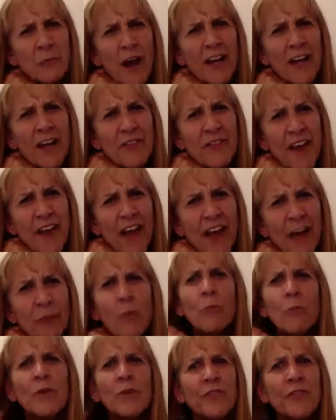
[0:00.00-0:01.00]
write that?
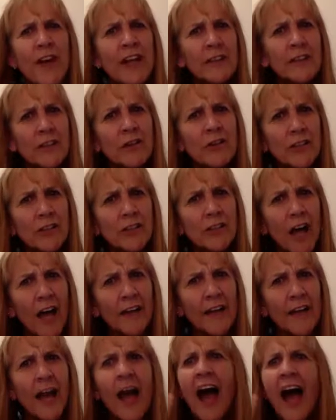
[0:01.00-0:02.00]
What would that look like?